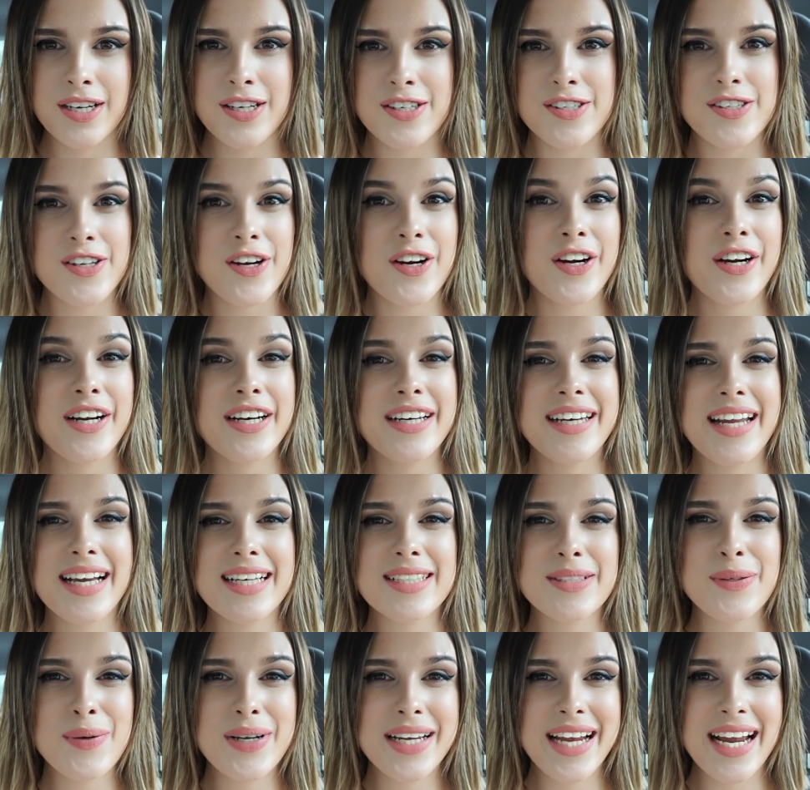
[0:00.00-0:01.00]
So
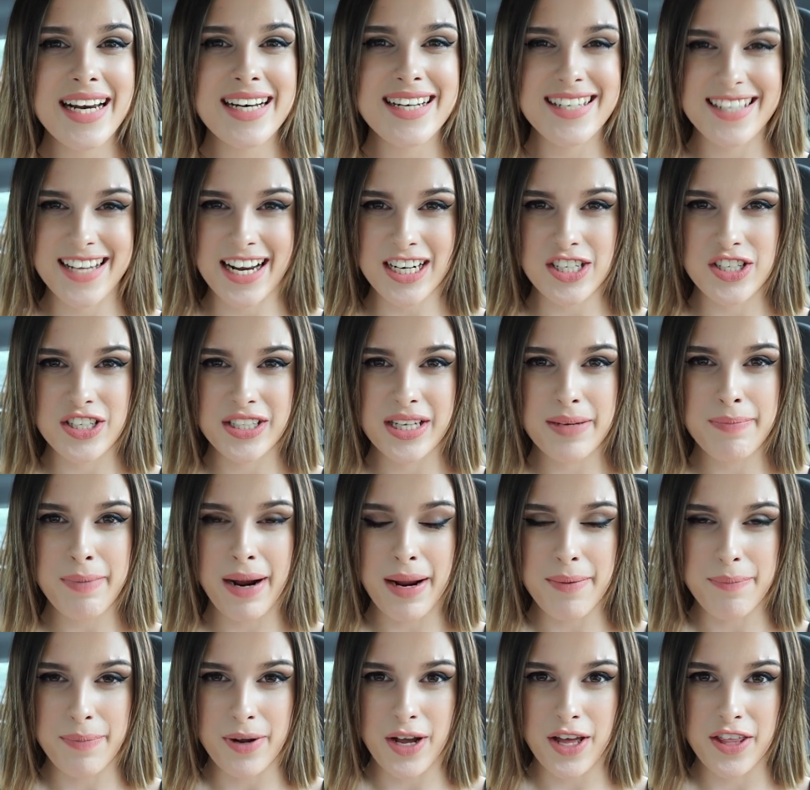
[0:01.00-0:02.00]
next weekend is actually
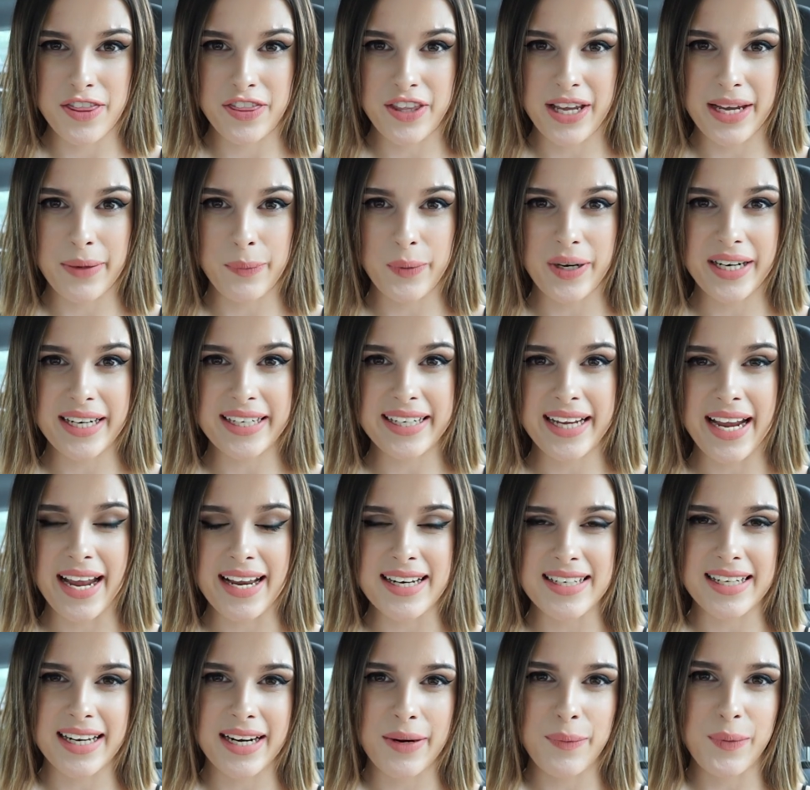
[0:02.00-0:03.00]
my birthday
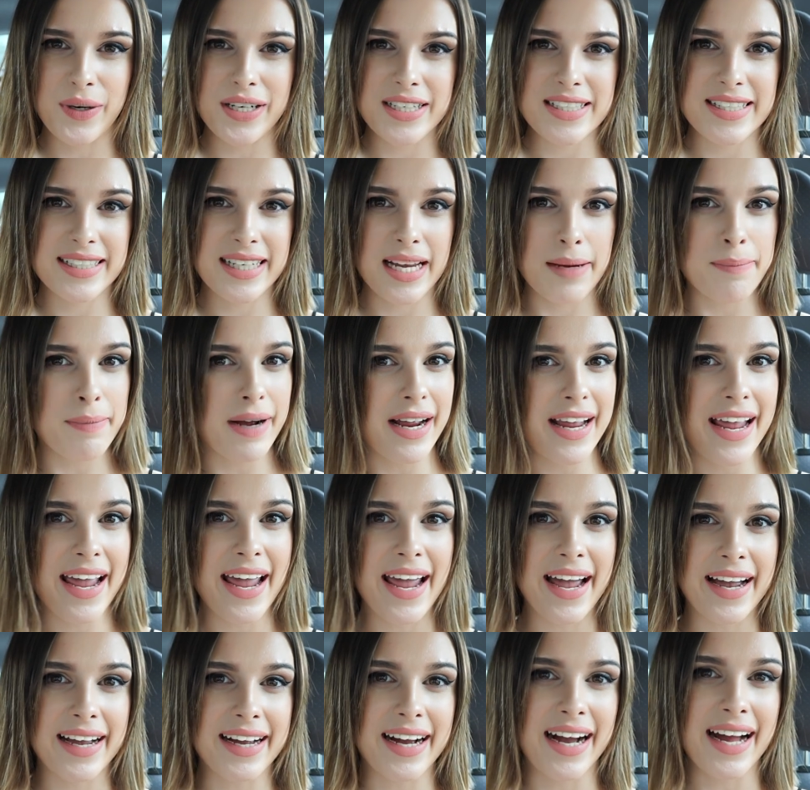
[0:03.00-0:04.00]
weekend and I wanted to get my
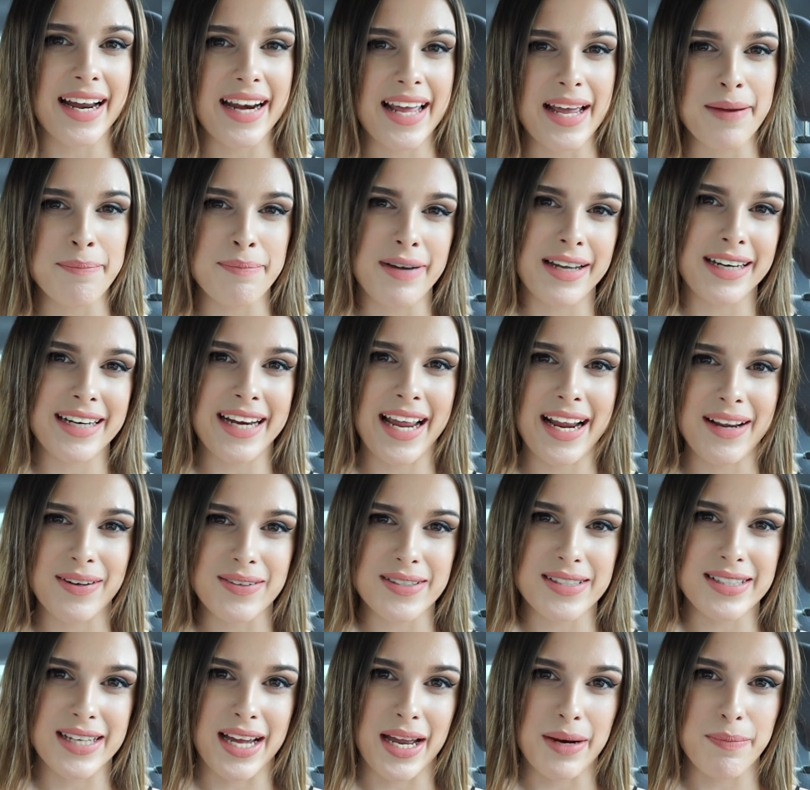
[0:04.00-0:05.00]
hair cut and my
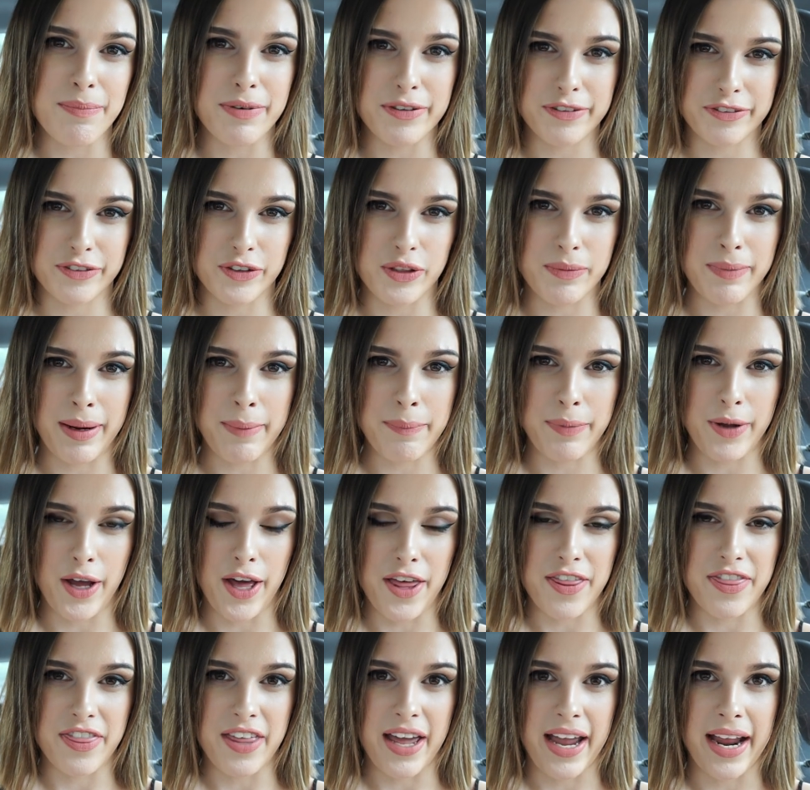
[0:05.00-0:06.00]
nails done before my
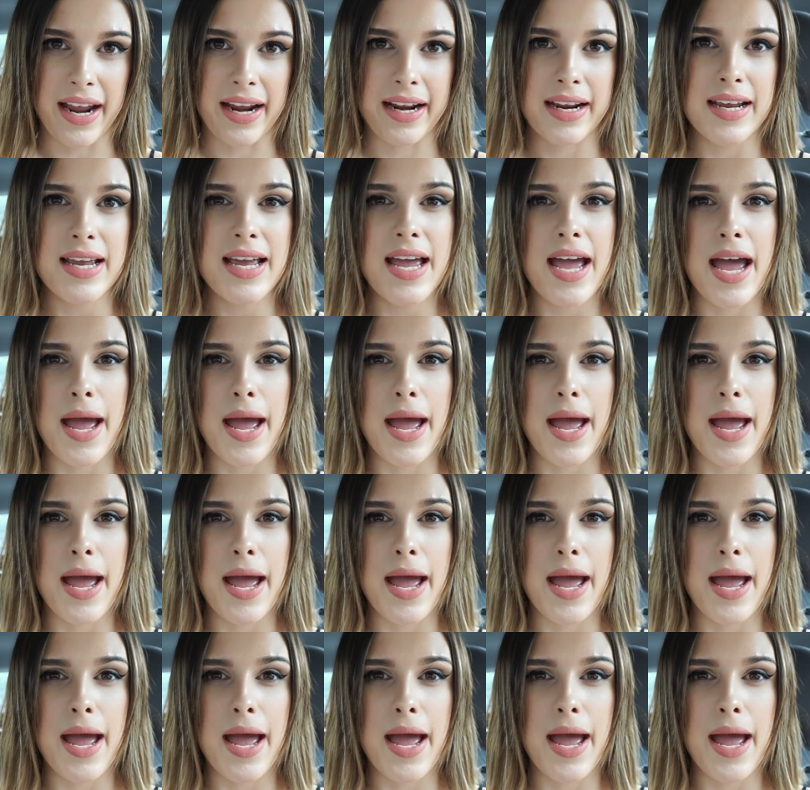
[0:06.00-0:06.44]
birthday.